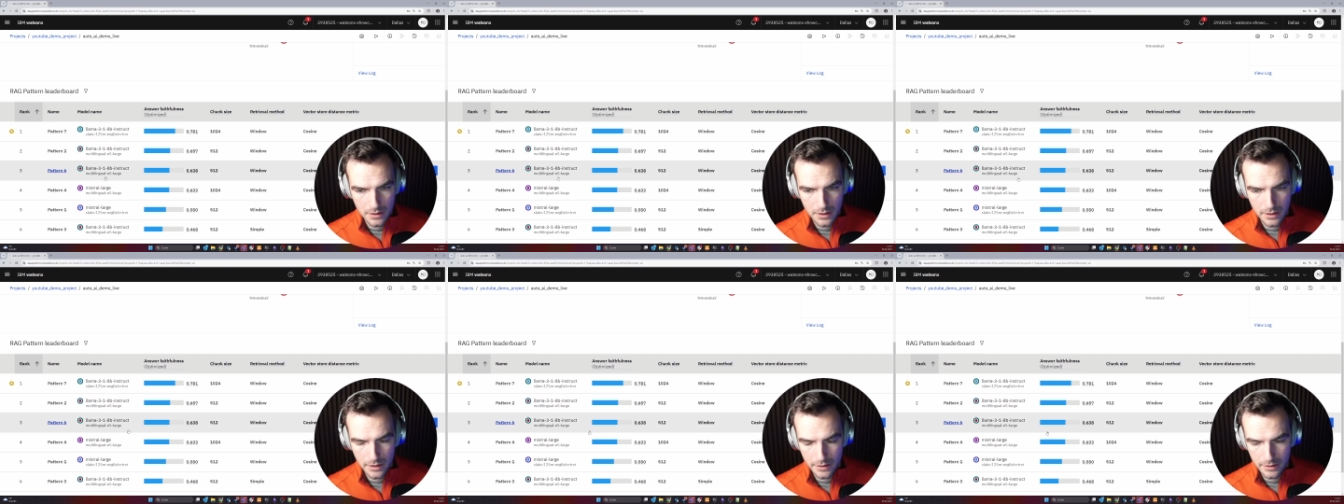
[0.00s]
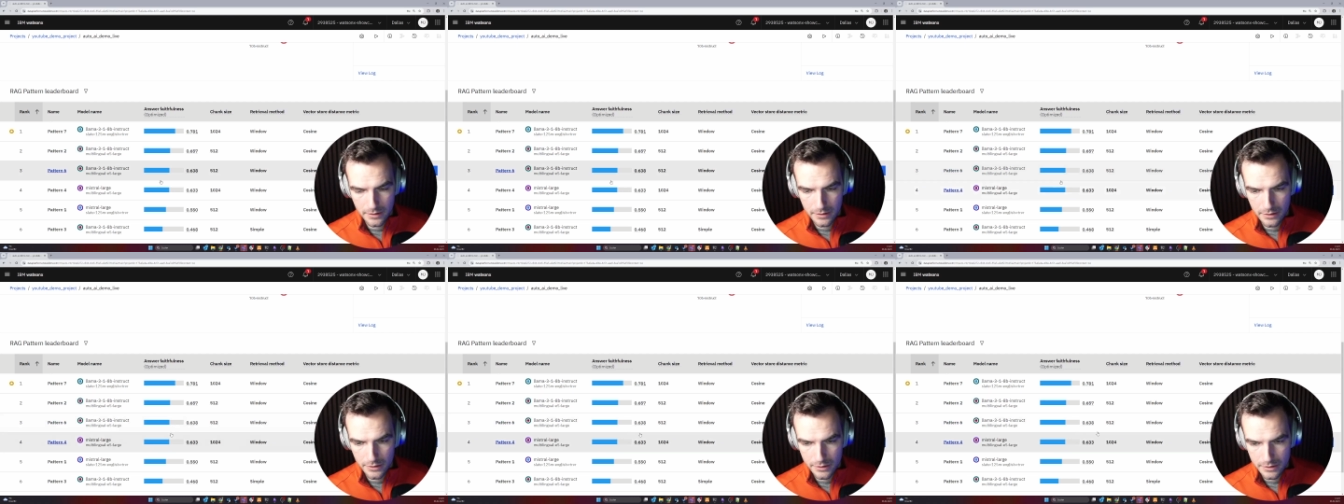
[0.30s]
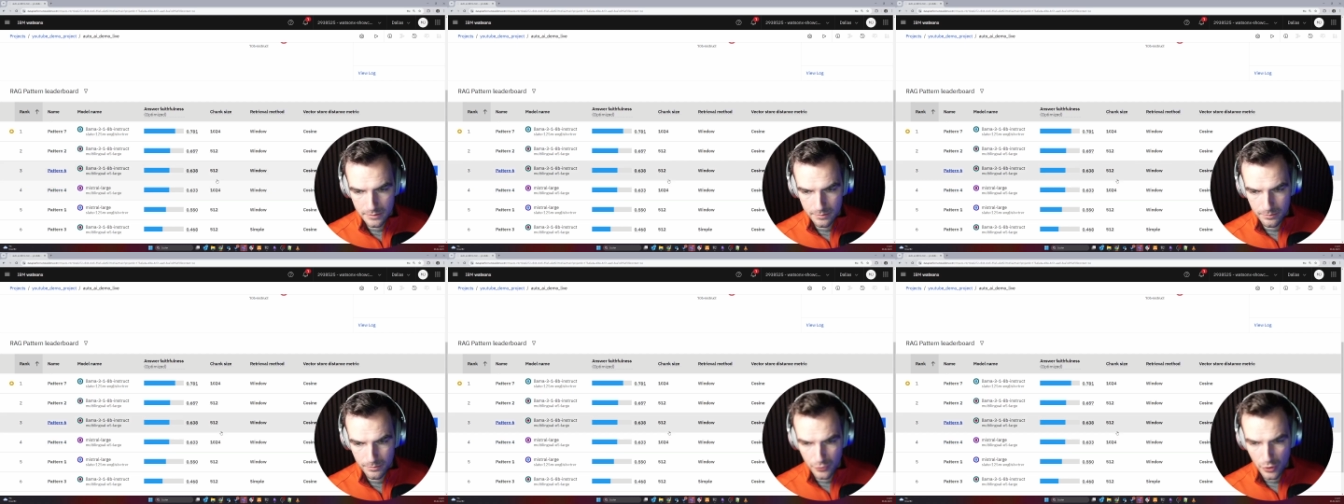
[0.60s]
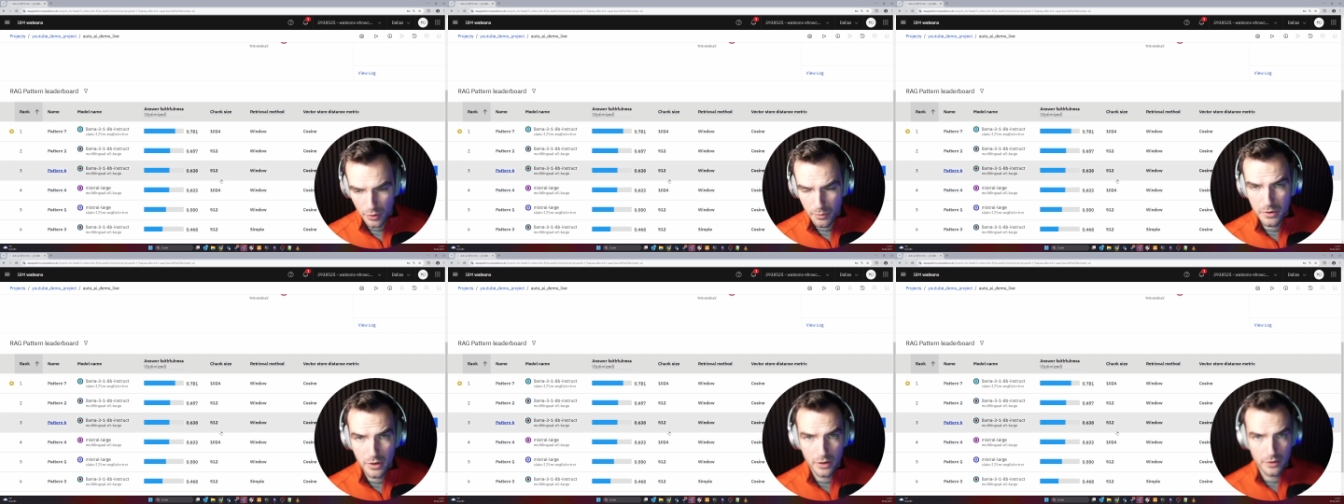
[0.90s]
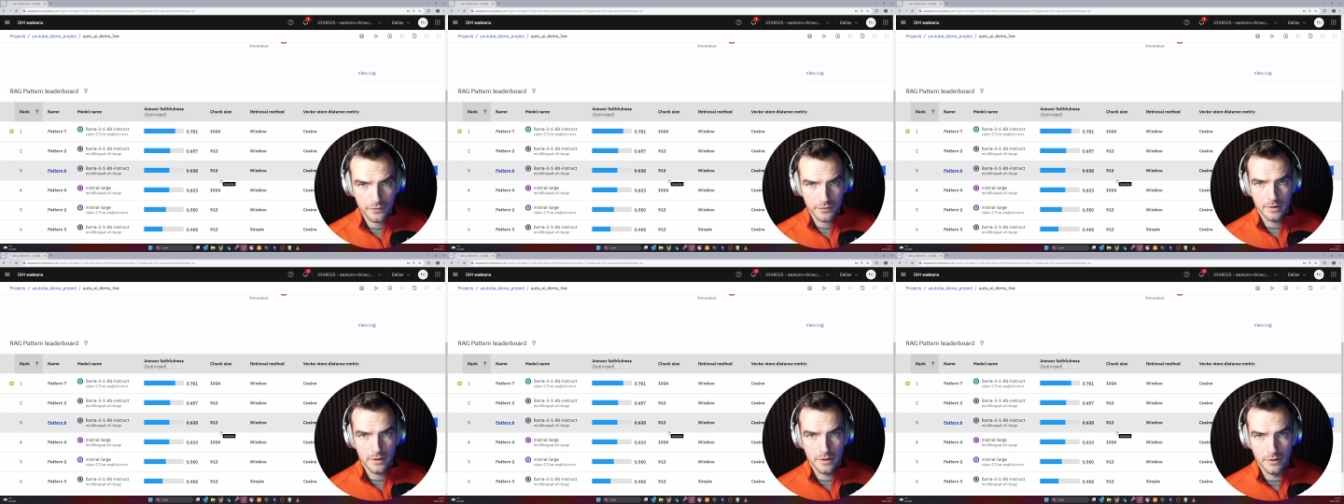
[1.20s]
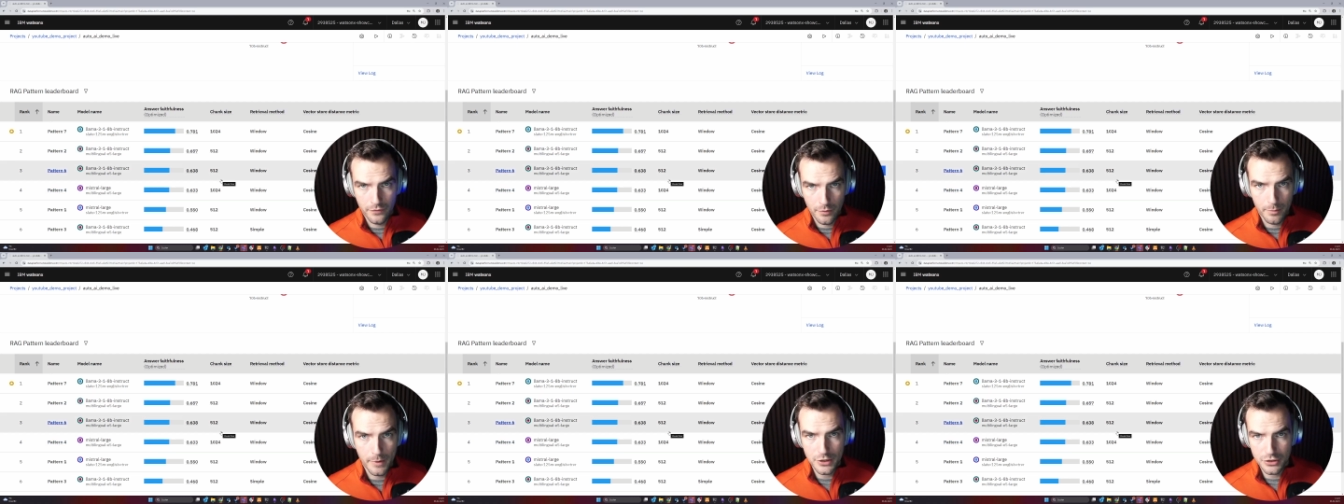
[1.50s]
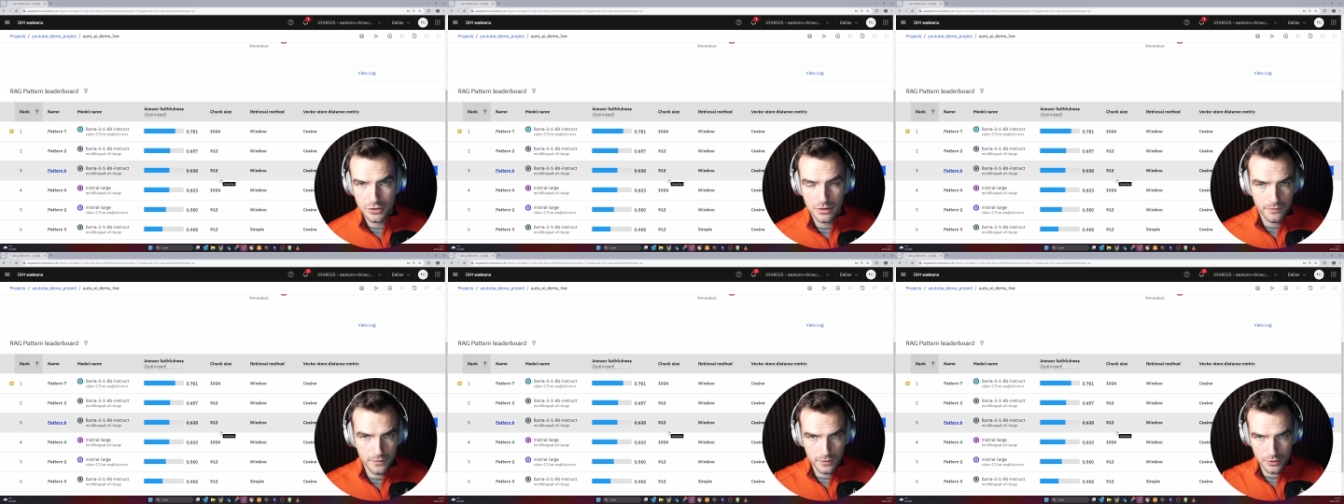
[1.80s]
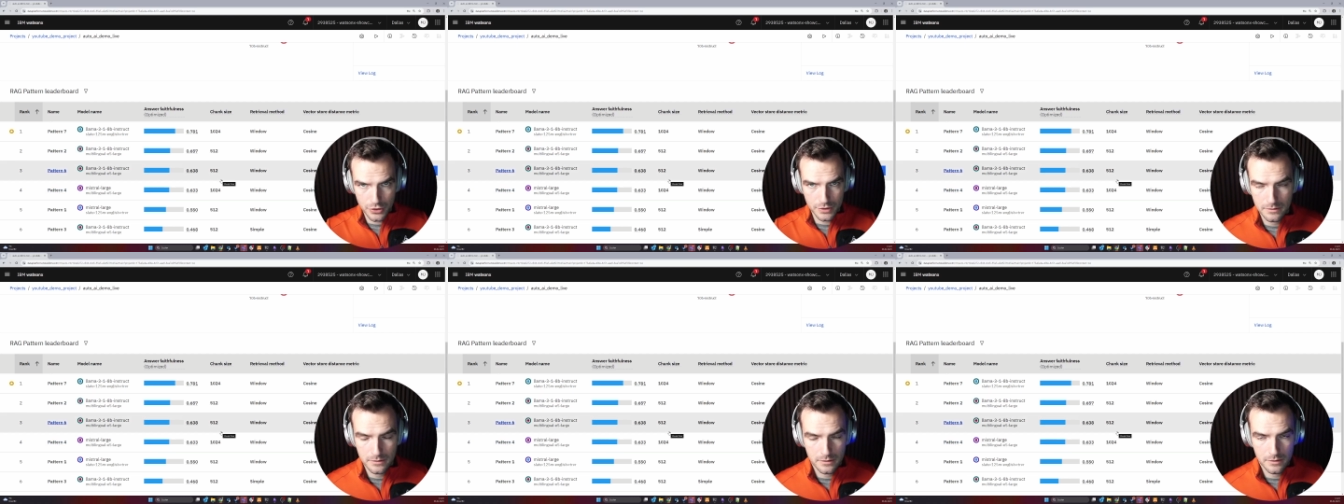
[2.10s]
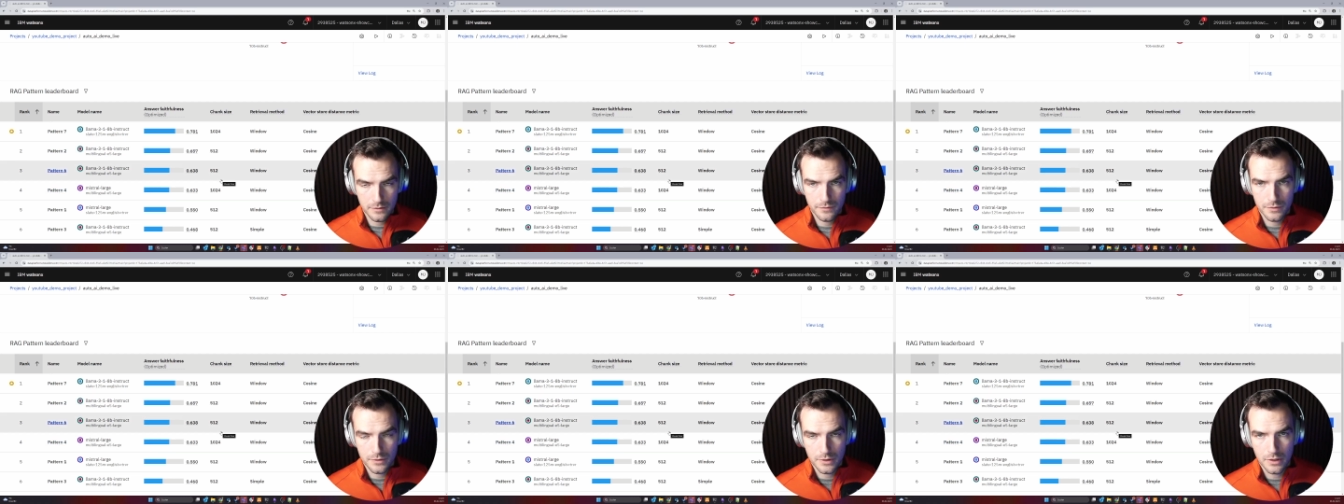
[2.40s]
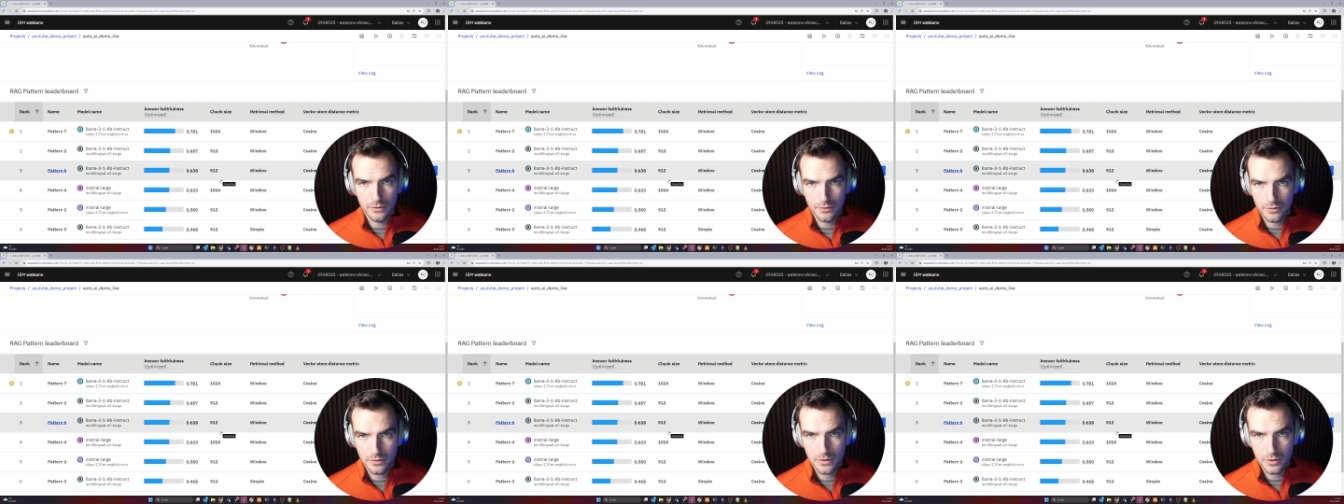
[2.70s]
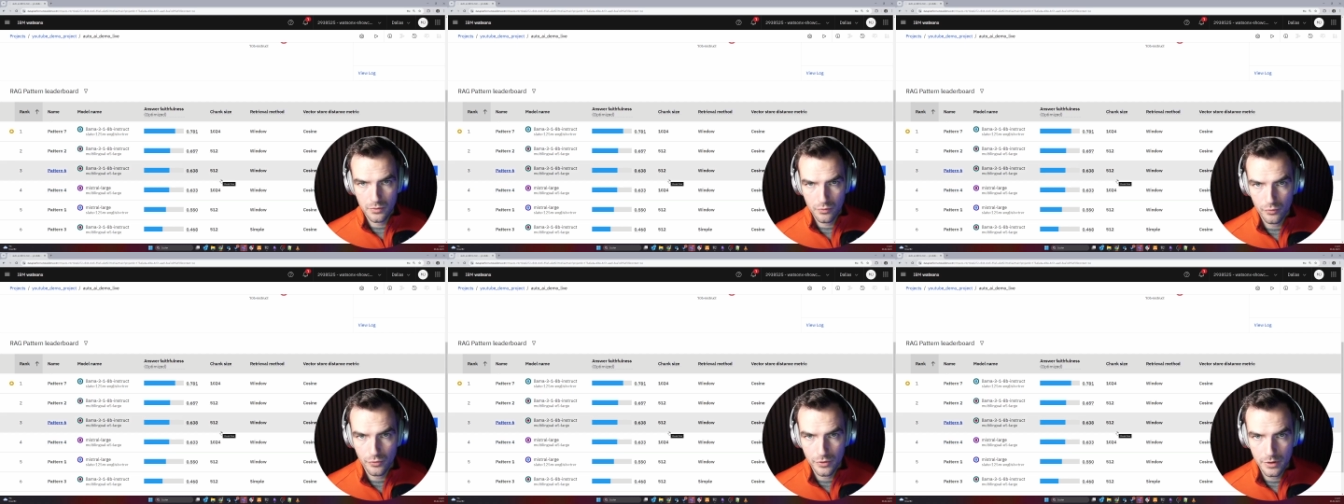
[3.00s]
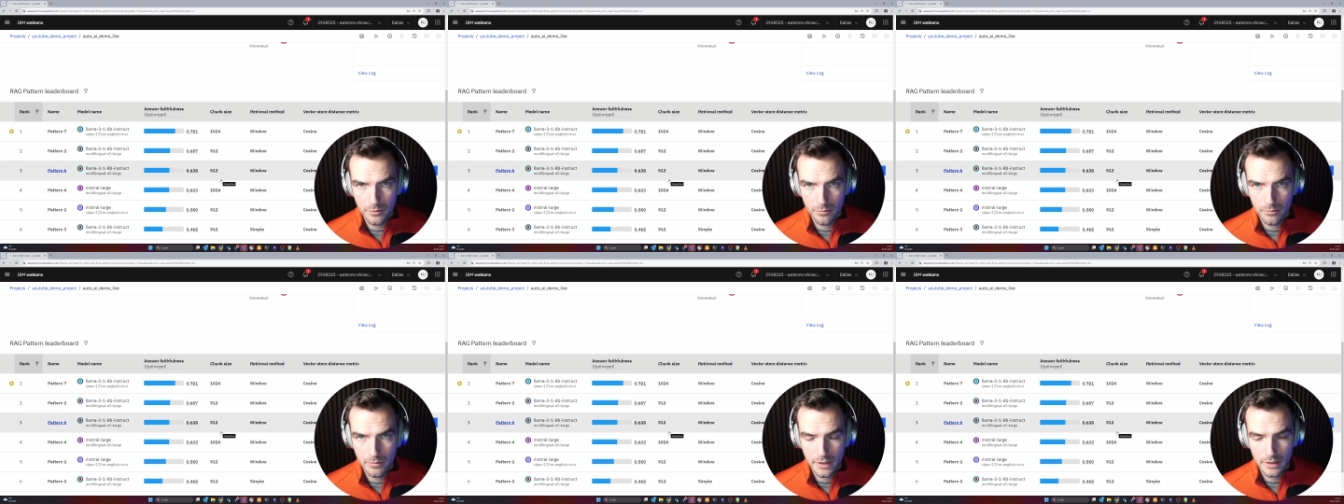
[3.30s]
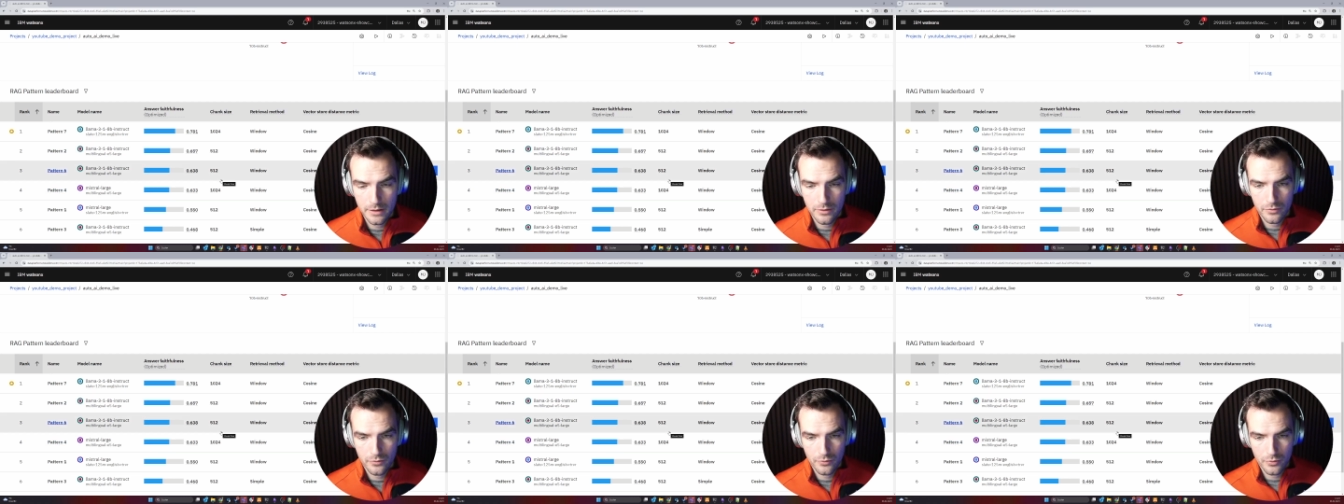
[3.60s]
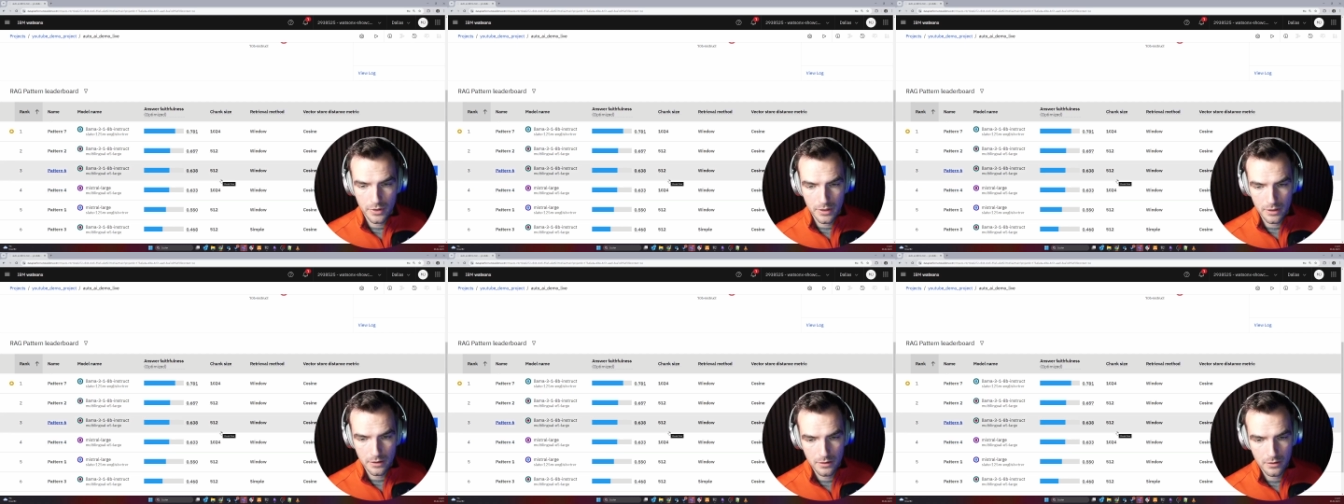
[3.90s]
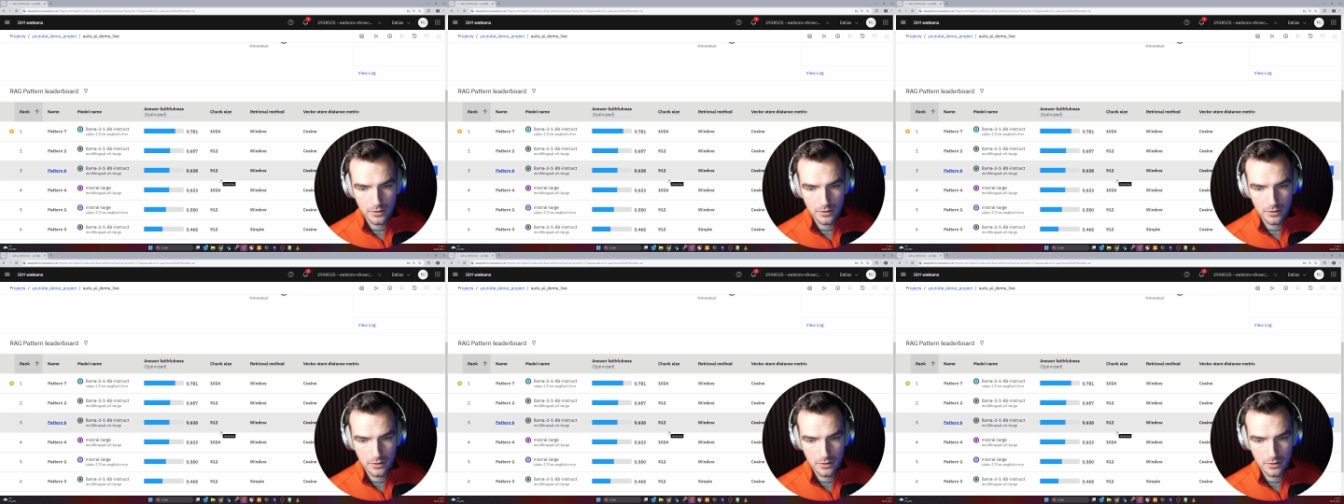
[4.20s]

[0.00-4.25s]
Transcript: and there's probably a lot of information if you just if you go through them and really